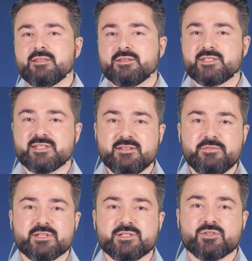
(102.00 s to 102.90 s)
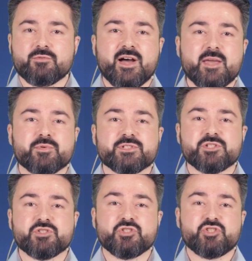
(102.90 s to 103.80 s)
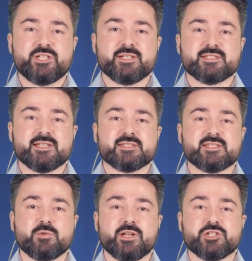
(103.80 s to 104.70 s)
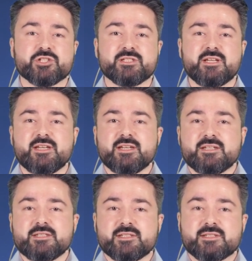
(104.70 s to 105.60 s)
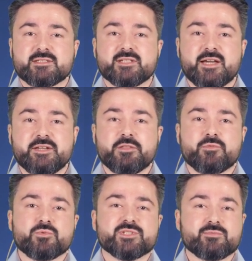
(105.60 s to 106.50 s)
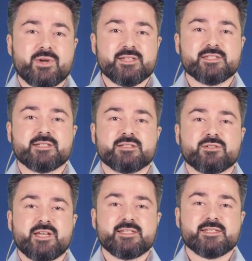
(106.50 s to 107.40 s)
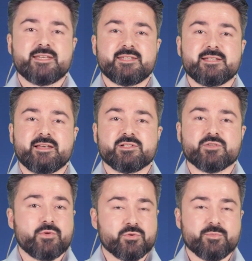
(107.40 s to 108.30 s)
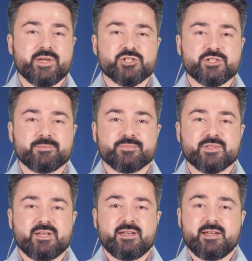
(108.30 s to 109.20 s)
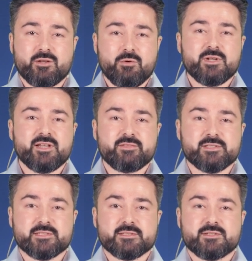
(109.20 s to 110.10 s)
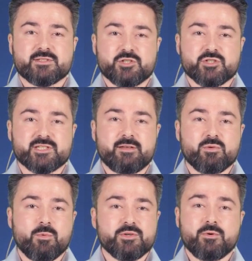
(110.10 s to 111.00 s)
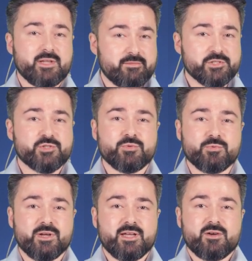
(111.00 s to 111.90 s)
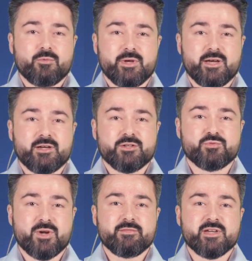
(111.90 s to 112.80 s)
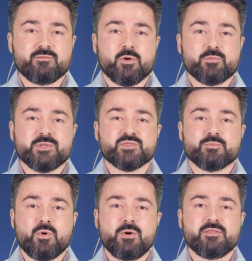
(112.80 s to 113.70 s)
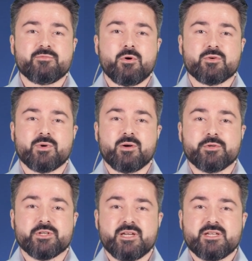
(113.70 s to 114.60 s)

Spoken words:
The significance of high-precision GNSS simulation is inclining through rising SAE levels of automation. At lower levels, such as level 1 or level 2, where driver involvement is more in the foreground,